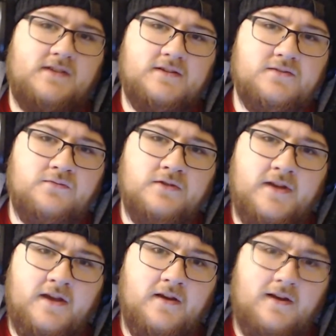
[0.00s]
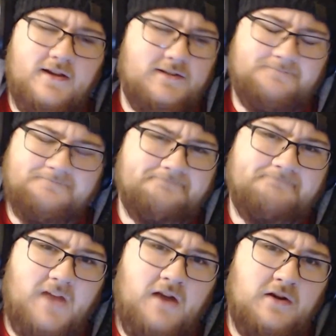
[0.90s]
And it's really,
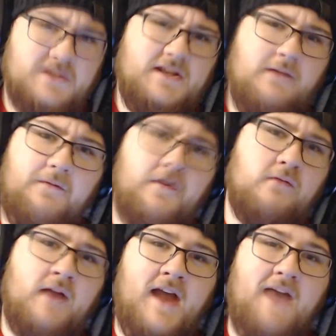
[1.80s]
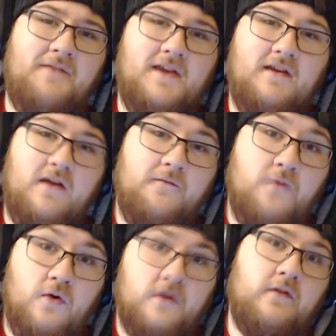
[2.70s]
I don't know, it's never felt right having
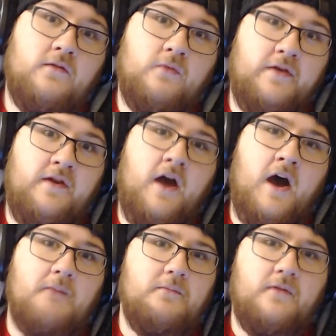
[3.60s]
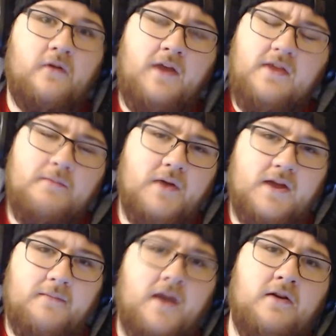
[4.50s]
Forest with the op. So I think putting
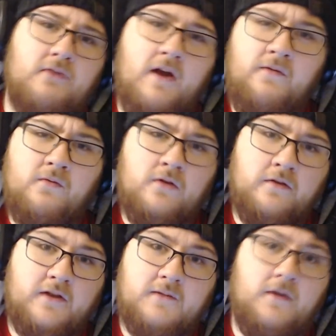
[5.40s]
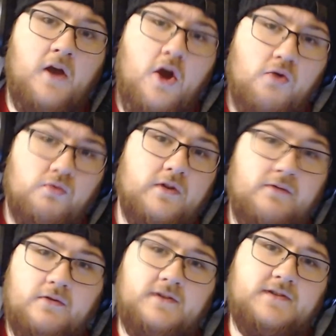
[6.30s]
him back on a rifle role is going to
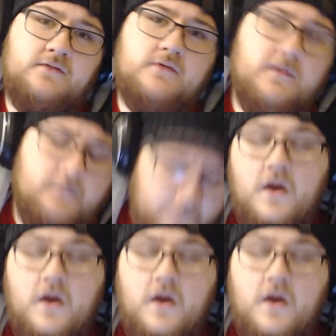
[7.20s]
really suit them.